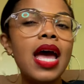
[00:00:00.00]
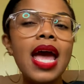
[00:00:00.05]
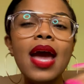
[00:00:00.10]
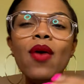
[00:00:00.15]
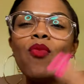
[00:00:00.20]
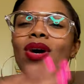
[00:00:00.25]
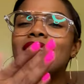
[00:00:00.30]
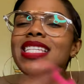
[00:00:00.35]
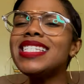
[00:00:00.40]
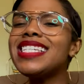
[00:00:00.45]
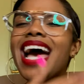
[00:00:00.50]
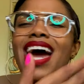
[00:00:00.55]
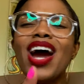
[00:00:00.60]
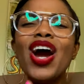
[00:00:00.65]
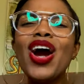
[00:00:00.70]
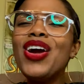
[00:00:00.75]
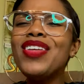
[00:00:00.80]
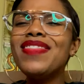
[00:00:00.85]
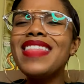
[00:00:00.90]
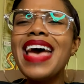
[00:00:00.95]
And once I
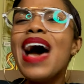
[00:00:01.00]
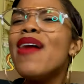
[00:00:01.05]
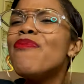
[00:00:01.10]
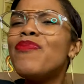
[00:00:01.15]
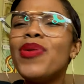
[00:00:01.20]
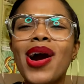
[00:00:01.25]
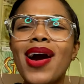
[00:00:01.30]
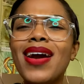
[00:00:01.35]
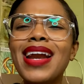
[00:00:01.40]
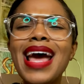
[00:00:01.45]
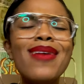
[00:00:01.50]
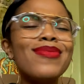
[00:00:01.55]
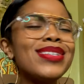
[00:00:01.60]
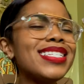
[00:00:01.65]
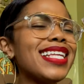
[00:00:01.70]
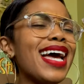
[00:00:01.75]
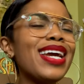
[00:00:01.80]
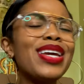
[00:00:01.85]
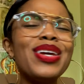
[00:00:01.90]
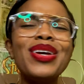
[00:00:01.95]
heard that part, I was
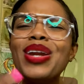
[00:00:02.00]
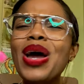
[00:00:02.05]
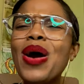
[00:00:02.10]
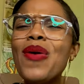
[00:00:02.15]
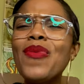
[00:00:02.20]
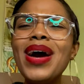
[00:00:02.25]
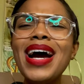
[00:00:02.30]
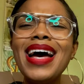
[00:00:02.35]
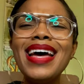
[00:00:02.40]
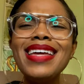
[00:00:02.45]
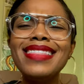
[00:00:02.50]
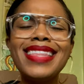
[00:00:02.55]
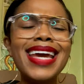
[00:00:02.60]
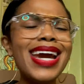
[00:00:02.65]
like, you know what?